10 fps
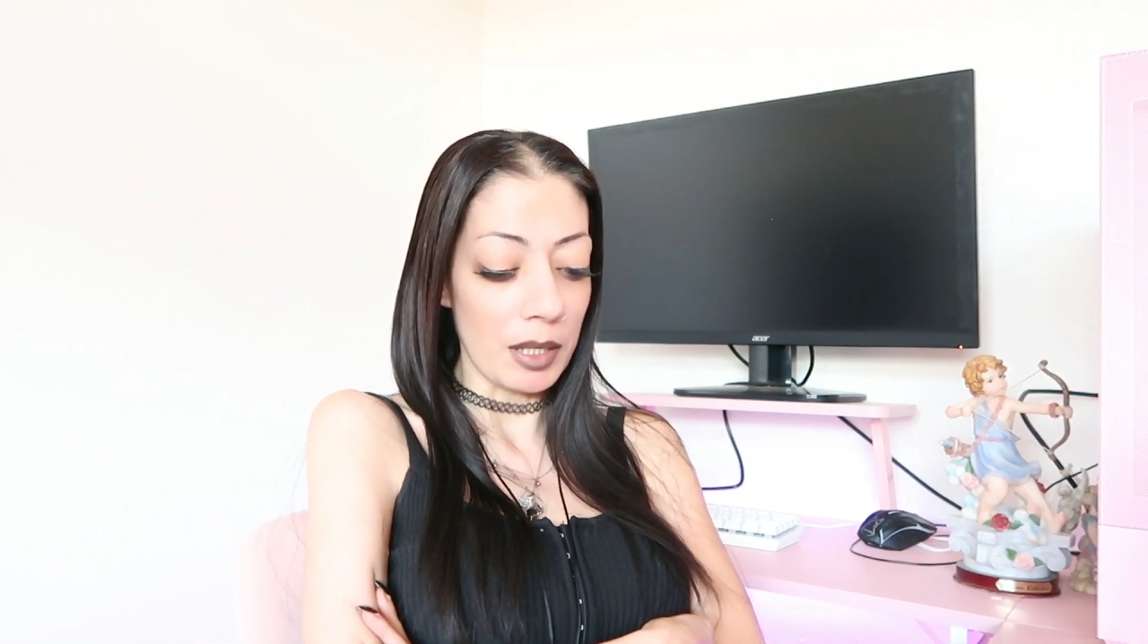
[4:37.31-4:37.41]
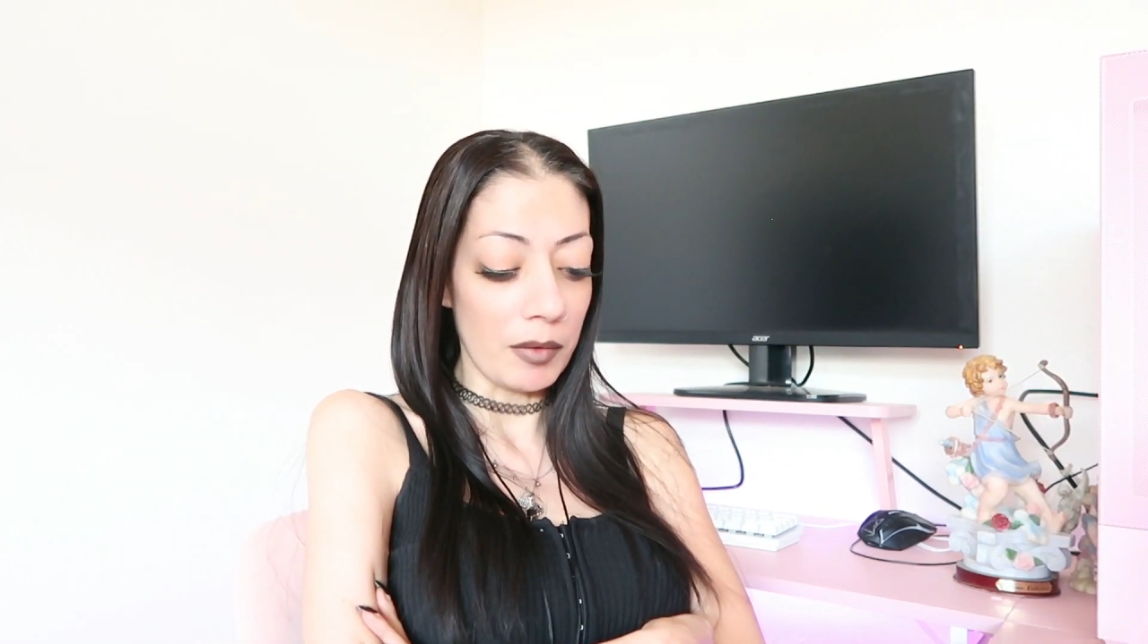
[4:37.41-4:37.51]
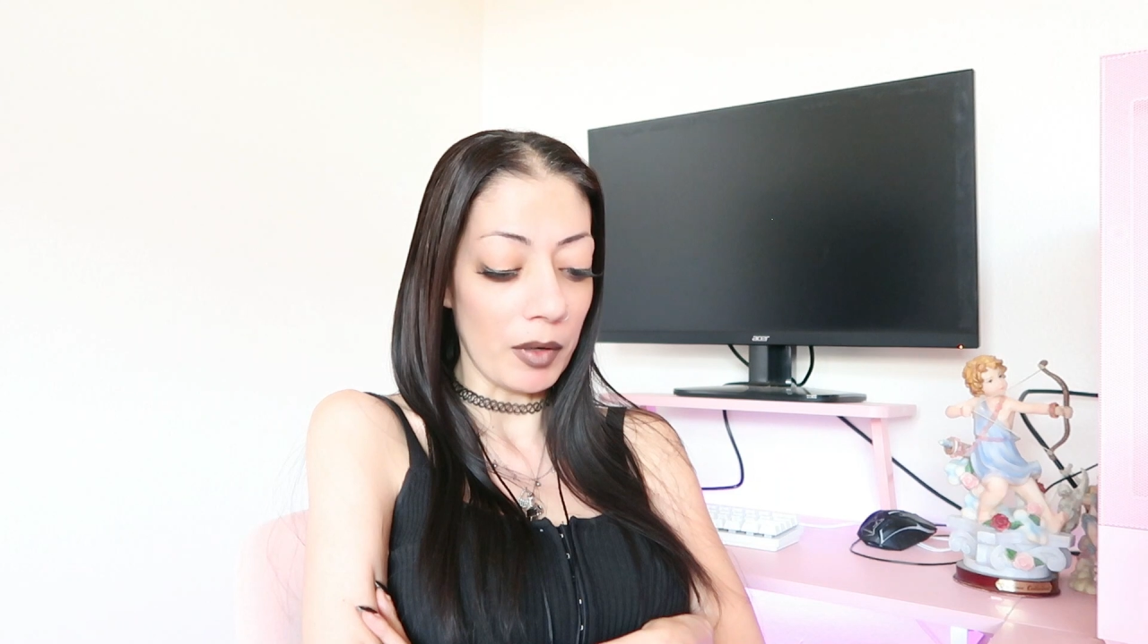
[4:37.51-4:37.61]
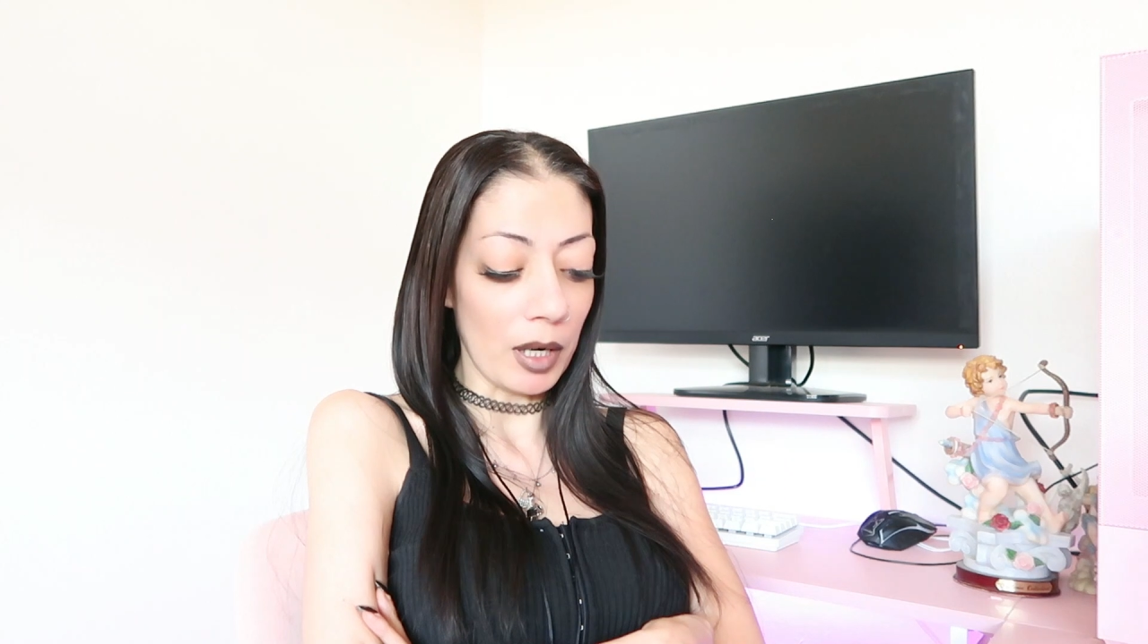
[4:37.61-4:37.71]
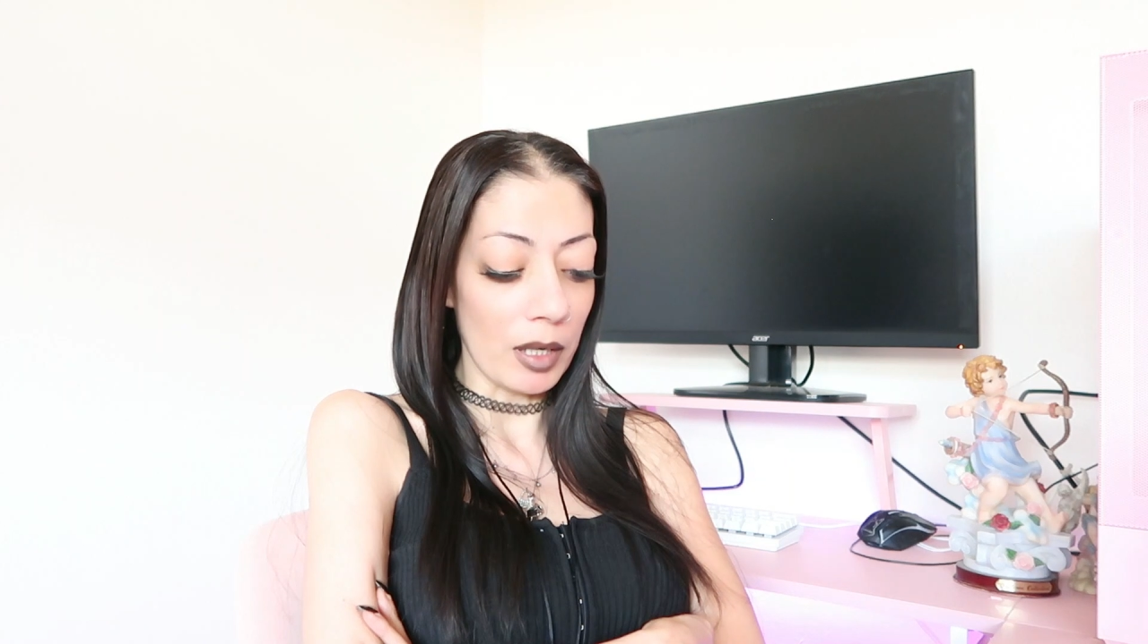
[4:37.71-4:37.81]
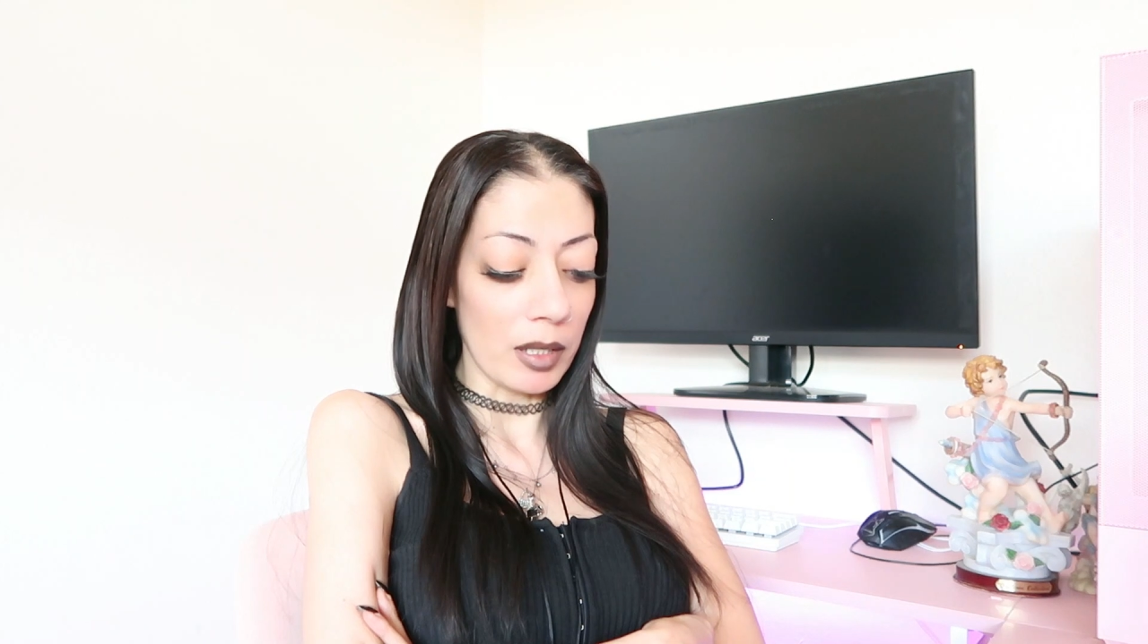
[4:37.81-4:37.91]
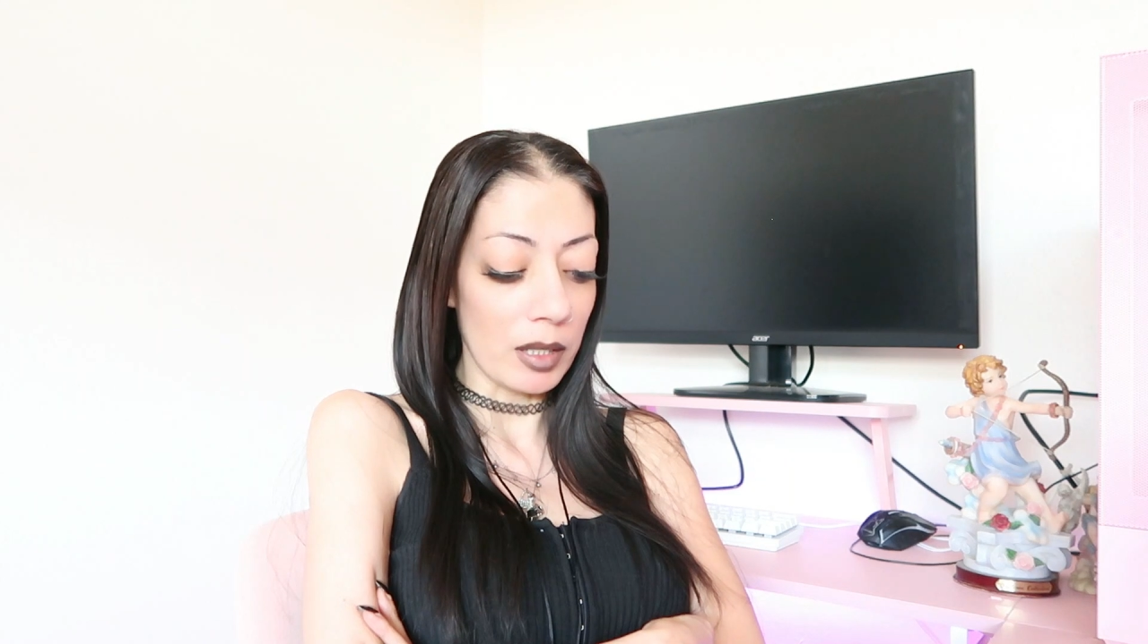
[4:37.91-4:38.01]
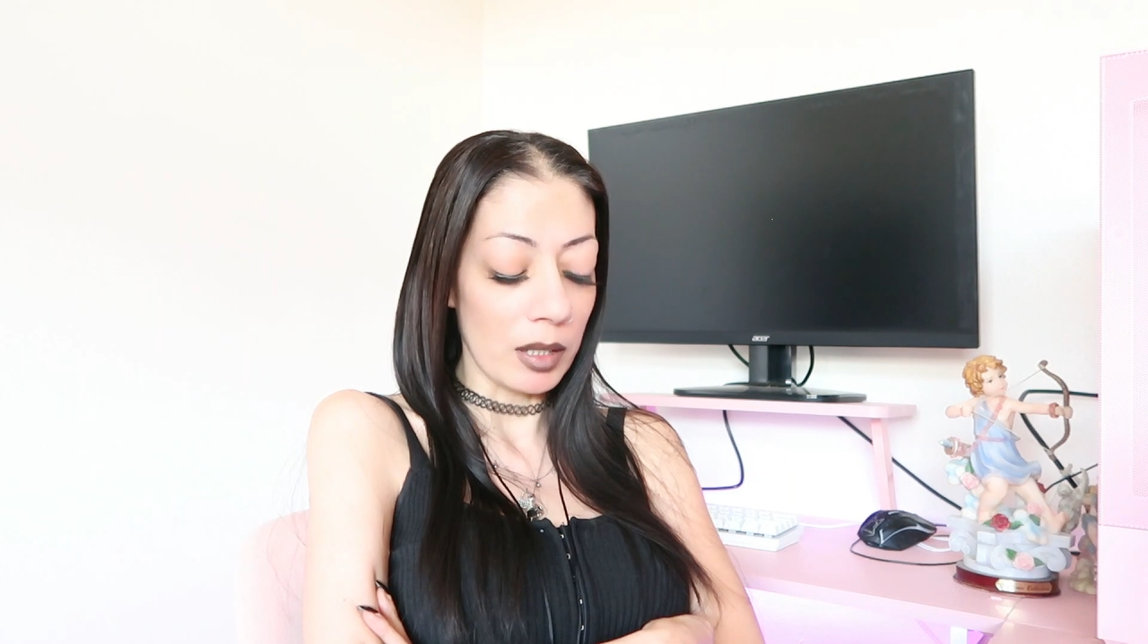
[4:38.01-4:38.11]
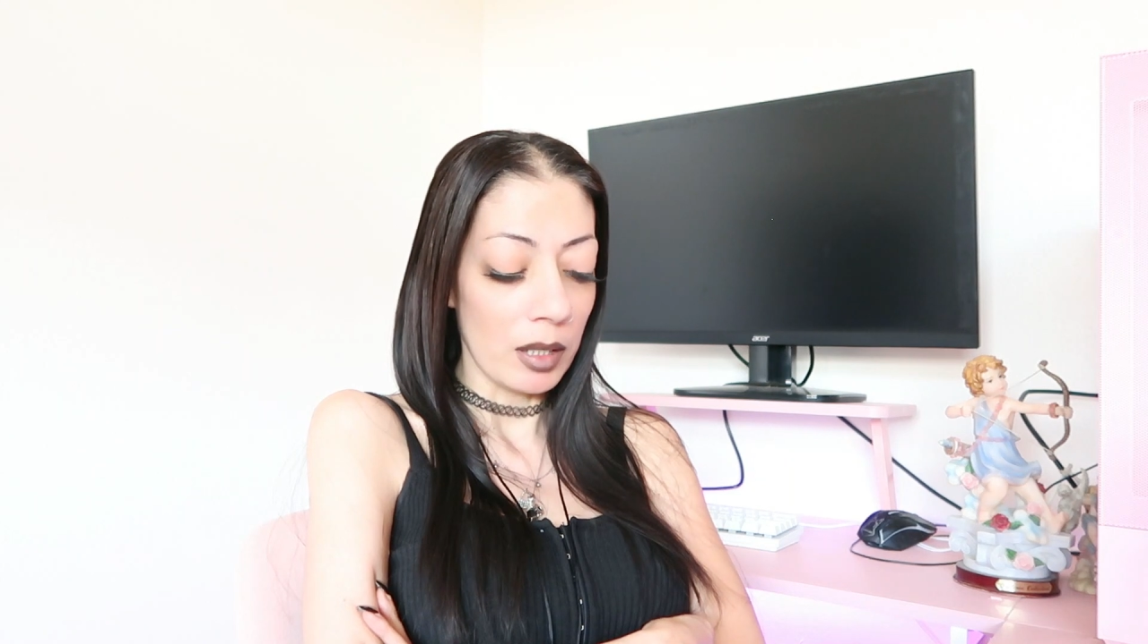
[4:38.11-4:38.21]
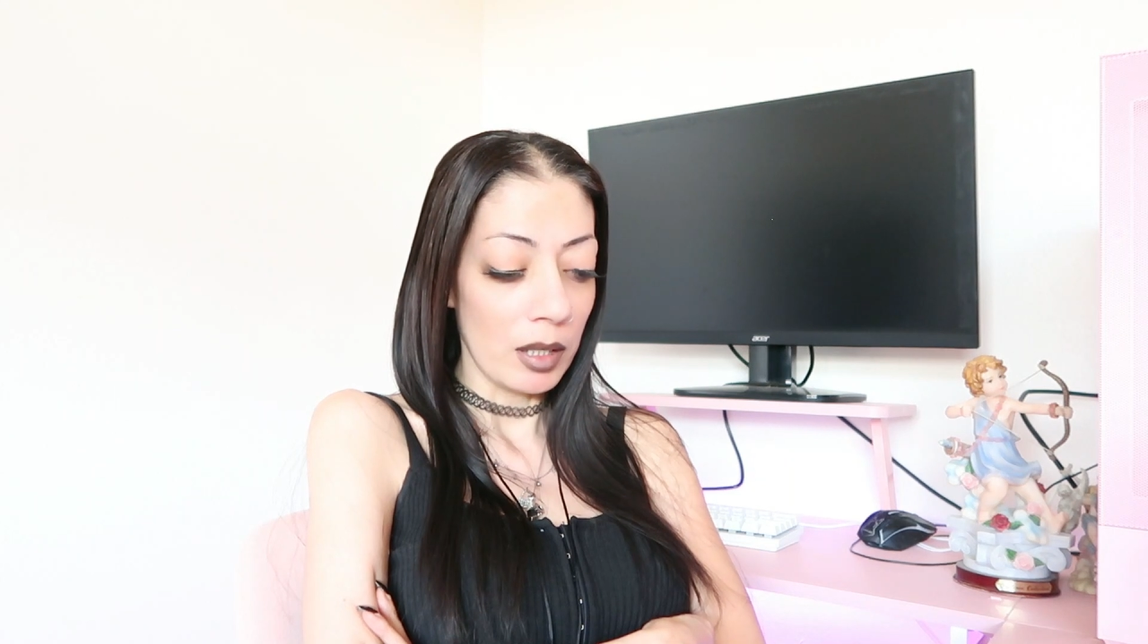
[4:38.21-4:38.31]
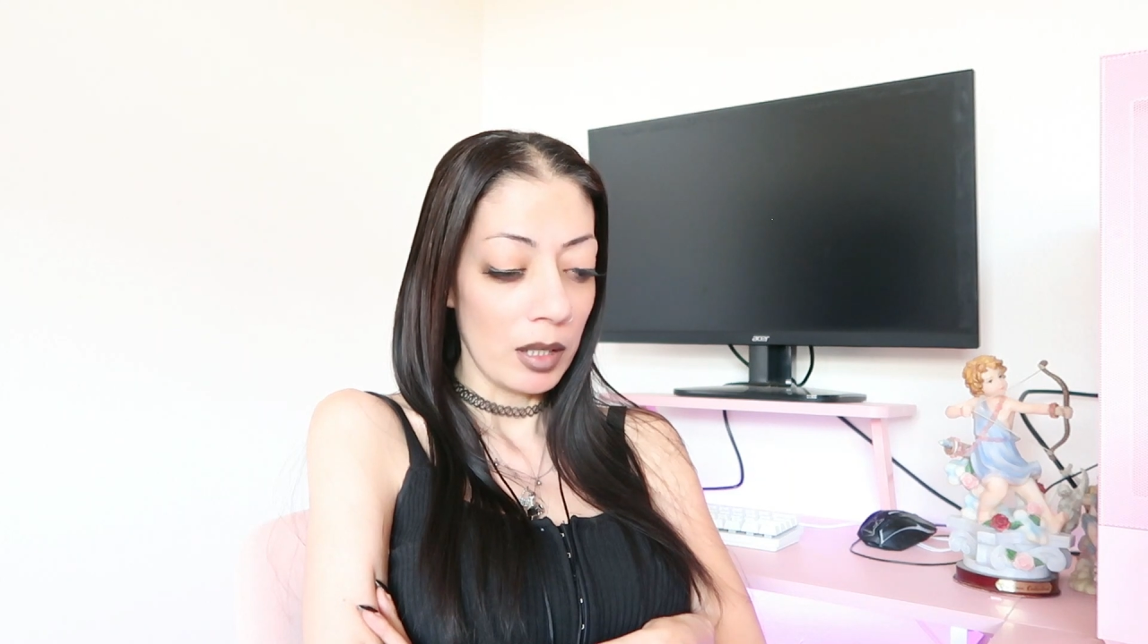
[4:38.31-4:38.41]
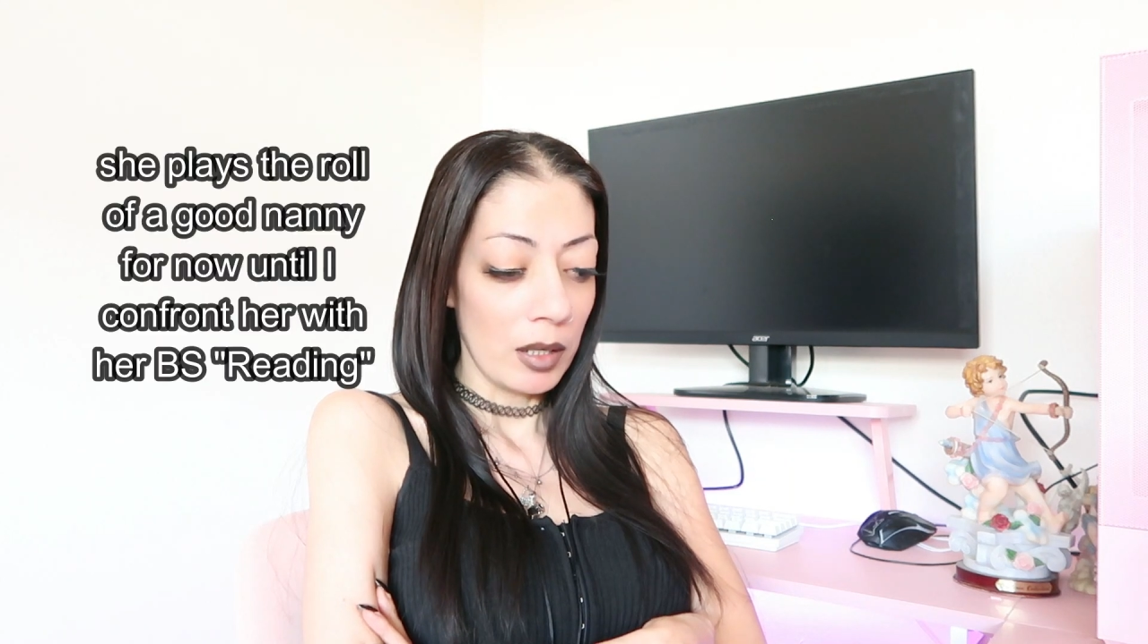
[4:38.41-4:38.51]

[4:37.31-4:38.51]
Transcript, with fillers: as far as Yes,